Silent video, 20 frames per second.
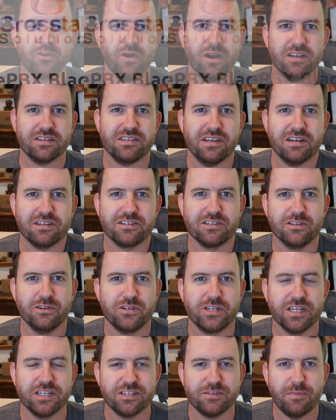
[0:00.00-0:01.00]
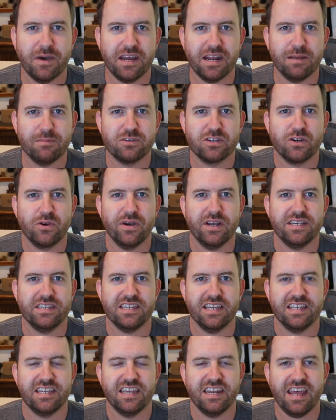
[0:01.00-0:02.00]
to Crosstalk Solutions. My name's
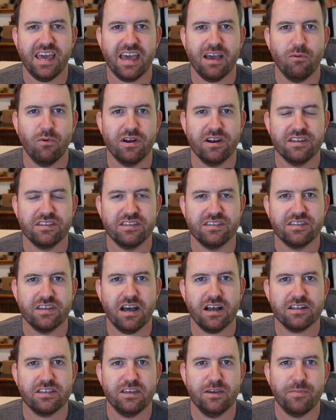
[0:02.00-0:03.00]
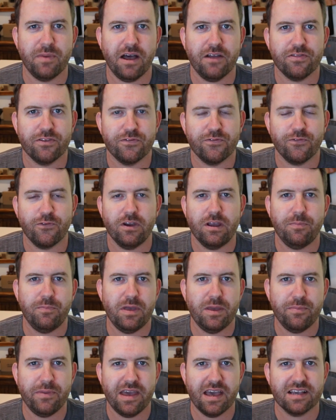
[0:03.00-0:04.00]
Chris, and today I wanted to talk to you about the
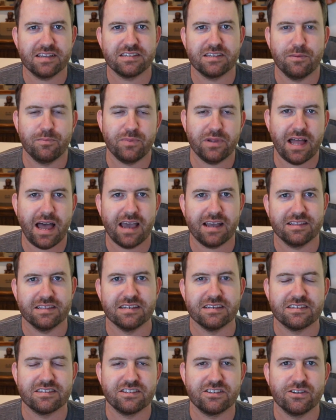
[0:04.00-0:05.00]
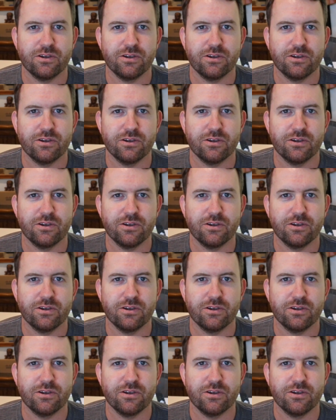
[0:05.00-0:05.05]
FreePBX Blacklist.